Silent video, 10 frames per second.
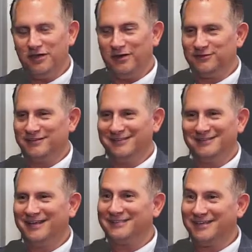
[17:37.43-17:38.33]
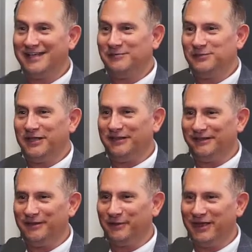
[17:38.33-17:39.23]
No, it's it's, the same
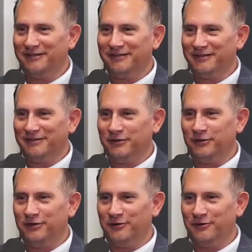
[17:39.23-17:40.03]
thing. You know they you're, yep.